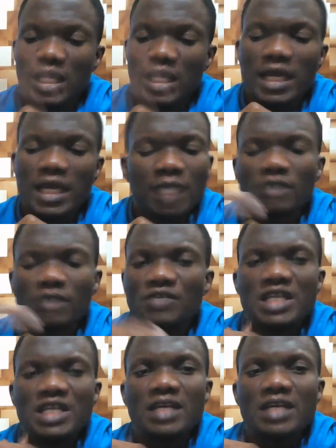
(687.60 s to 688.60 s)
And I'm not
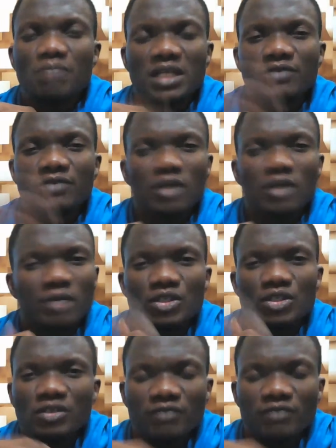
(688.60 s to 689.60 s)
feeding anybody for coming
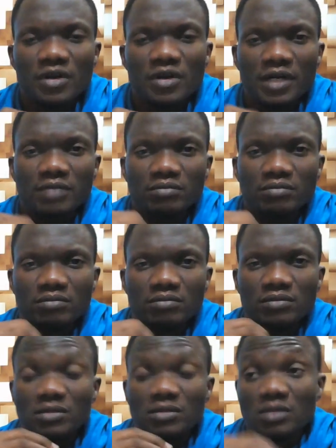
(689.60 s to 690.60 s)
to your funeral.
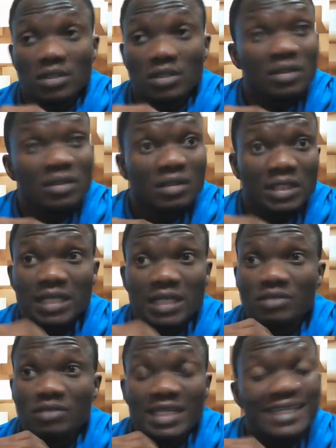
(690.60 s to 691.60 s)
And
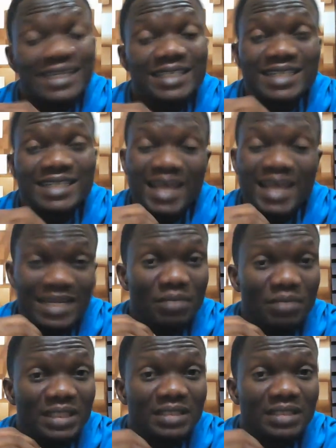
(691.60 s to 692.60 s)
I'm not entertaining
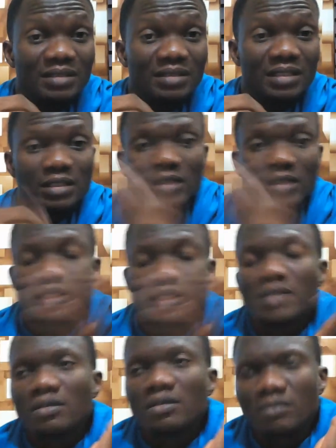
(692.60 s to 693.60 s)
anybody.
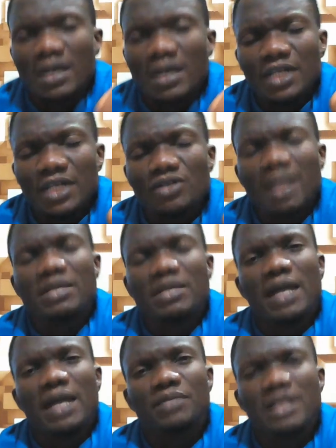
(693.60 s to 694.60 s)
Said, why should I
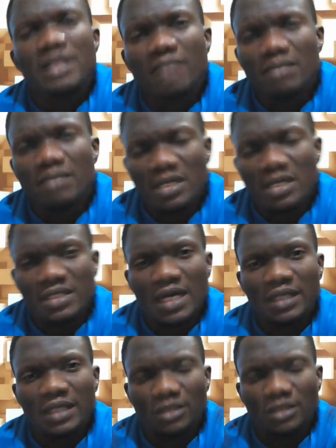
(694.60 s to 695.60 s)
be happy that my mother
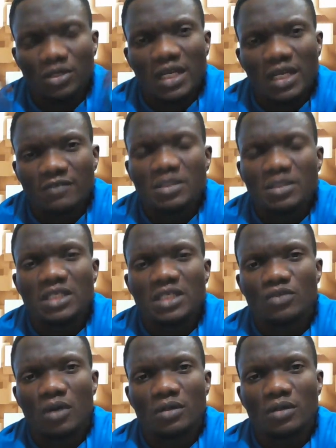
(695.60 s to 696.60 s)
died? You left me in this world.